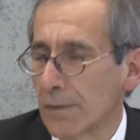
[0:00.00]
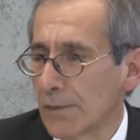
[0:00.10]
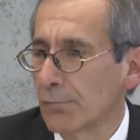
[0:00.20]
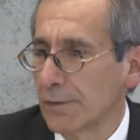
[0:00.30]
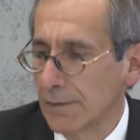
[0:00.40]

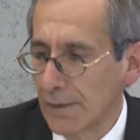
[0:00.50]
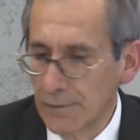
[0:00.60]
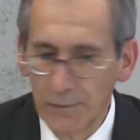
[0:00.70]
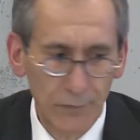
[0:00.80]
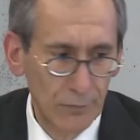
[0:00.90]
risk-weighted
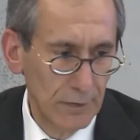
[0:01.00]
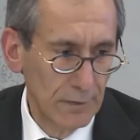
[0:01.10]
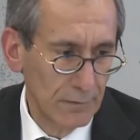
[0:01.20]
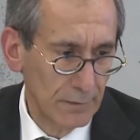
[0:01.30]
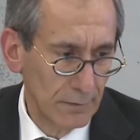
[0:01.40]
assets
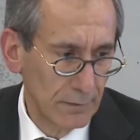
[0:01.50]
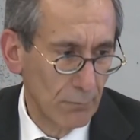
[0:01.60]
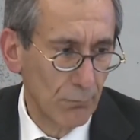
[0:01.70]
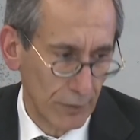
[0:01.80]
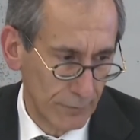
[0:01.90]
during the
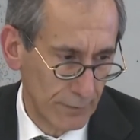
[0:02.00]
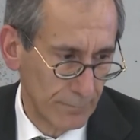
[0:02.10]
quarter.